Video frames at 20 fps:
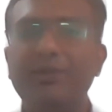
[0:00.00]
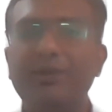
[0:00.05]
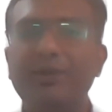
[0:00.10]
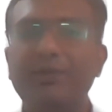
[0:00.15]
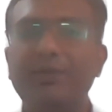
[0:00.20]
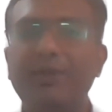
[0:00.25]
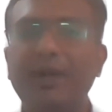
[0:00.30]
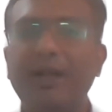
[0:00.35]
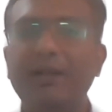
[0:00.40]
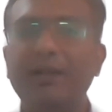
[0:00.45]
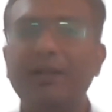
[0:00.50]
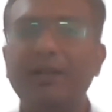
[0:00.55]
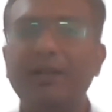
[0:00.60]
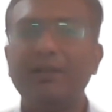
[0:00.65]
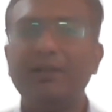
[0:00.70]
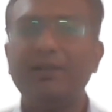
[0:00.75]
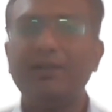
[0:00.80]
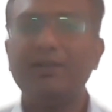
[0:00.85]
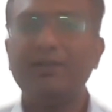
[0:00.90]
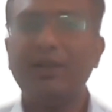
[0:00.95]
define
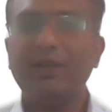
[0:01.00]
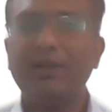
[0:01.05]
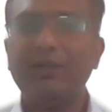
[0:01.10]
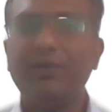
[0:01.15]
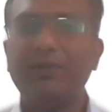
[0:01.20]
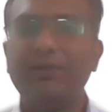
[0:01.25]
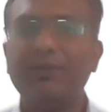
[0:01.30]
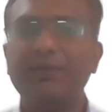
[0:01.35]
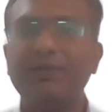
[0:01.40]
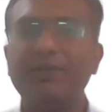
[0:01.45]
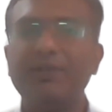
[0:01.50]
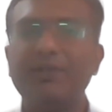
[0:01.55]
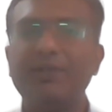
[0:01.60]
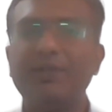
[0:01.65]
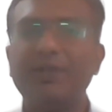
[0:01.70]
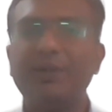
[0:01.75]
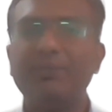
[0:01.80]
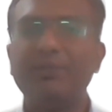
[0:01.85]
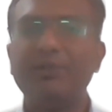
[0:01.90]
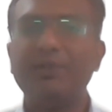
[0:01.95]
the state of a
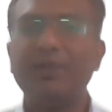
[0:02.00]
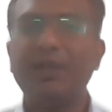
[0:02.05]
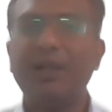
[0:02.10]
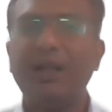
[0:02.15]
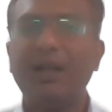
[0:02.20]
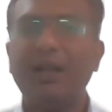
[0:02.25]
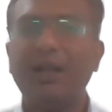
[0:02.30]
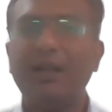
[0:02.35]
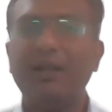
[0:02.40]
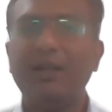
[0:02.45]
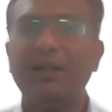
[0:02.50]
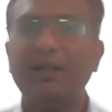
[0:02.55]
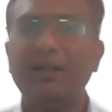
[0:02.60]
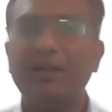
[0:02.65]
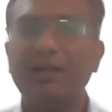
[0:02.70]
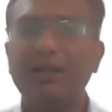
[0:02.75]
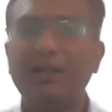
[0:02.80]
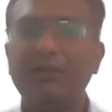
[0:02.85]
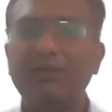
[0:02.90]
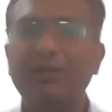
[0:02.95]
systems at
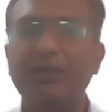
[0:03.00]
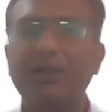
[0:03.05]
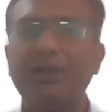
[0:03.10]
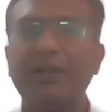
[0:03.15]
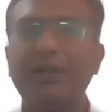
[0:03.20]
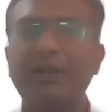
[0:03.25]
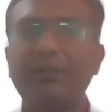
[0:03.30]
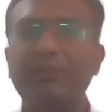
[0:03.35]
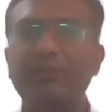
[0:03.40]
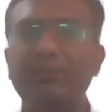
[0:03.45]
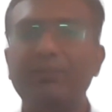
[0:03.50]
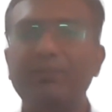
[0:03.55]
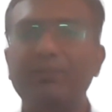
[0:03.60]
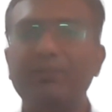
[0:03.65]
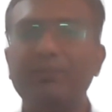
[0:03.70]
any given time.